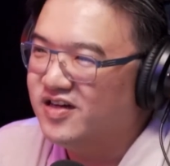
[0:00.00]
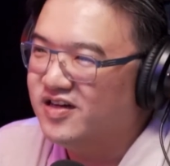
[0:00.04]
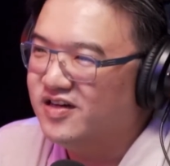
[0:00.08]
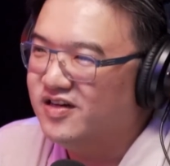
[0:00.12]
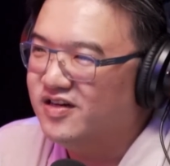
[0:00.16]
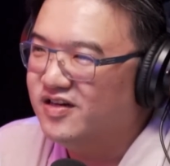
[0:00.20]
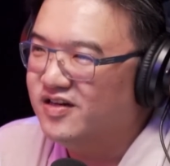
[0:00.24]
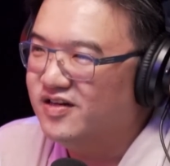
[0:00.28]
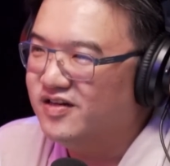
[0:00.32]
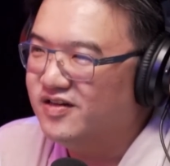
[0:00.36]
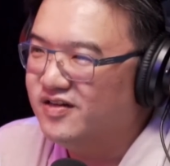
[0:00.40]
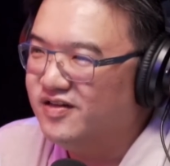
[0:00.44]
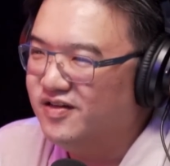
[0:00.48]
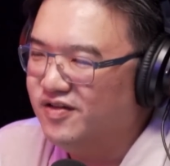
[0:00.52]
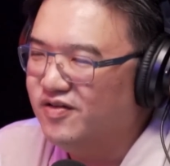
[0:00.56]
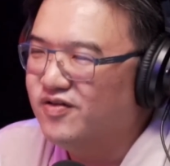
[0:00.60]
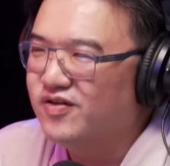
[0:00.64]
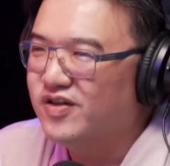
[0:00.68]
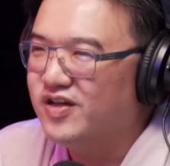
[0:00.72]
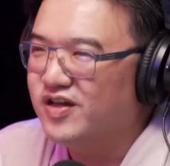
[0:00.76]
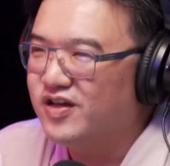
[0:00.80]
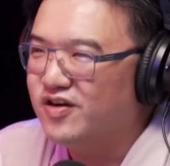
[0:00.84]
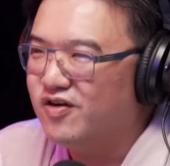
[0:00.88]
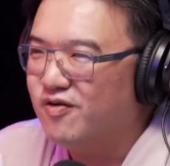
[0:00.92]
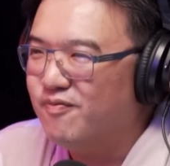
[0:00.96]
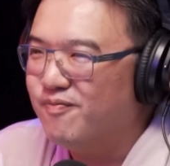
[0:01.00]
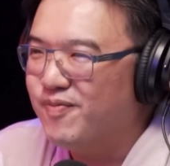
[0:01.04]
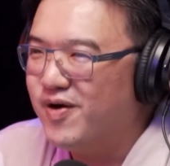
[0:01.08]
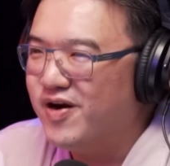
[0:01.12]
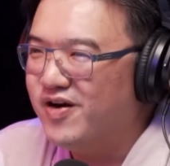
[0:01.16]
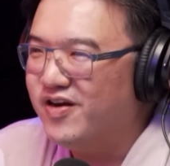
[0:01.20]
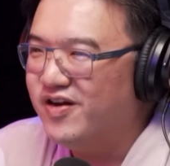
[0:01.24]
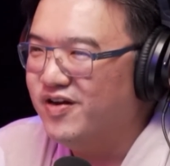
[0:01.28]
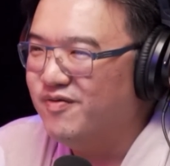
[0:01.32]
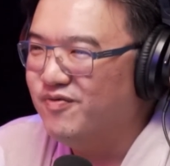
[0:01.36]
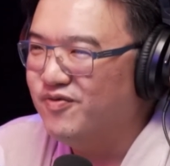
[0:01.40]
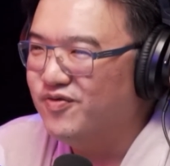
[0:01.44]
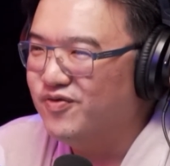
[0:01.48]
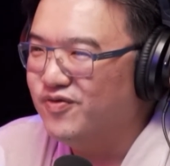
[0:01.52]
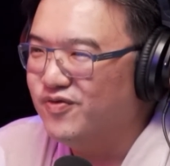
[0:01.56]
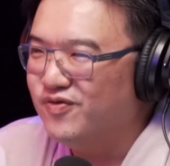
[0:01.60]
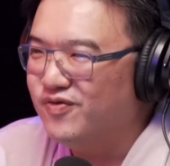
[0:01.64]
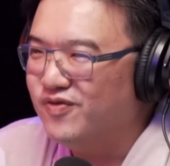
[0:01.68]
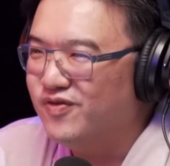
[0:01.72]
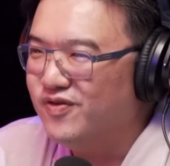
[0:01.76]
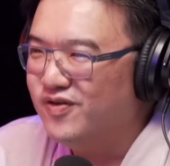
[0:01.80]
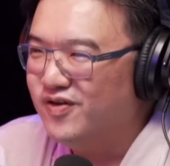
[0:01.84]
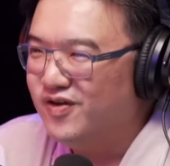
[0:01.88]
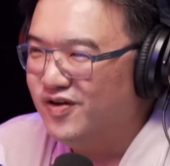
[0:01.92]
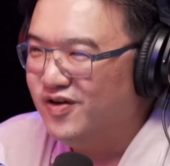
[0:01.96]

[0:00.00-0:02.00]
they're comparing him to